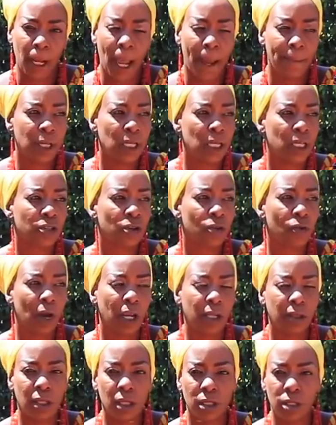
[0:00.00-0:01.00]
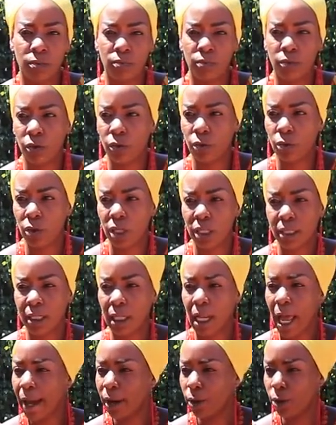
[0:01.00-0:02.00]
I mean, it's great that through this
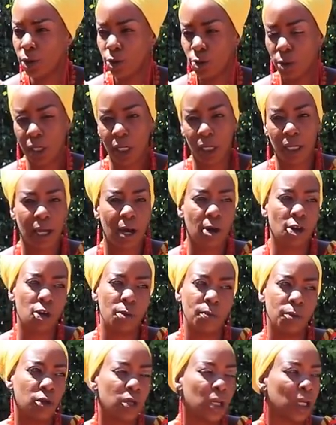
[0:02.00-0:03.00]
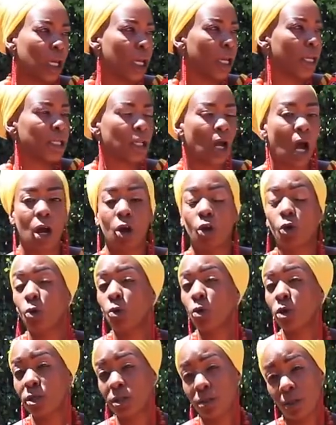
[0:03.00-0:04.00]
language we can now communicate
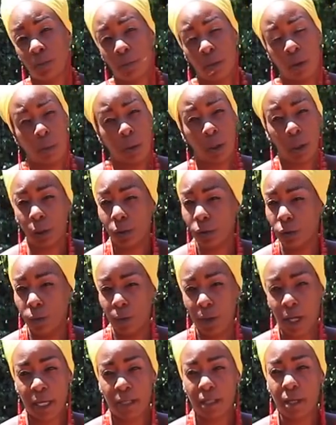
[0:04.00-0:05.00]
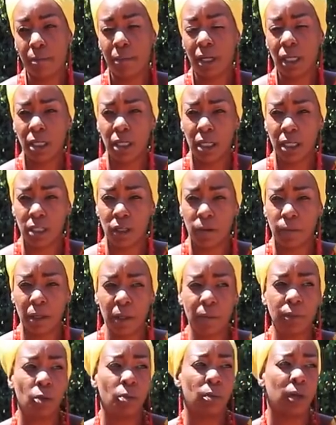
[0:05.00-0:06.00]
across the globe as a melanated
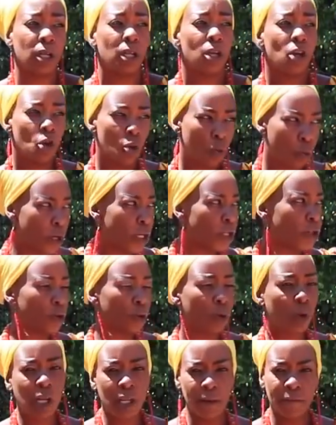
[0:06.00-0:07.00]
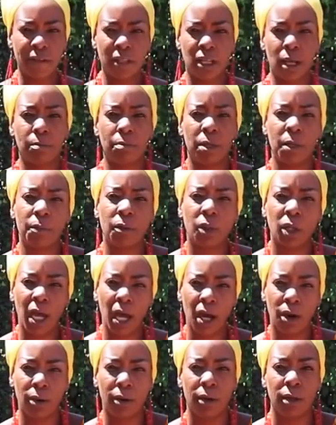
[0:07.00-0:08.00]
people, but we do leave some people
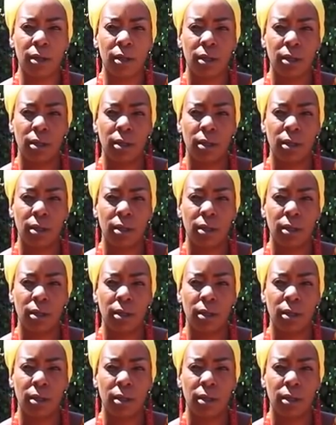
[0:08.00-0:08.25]
out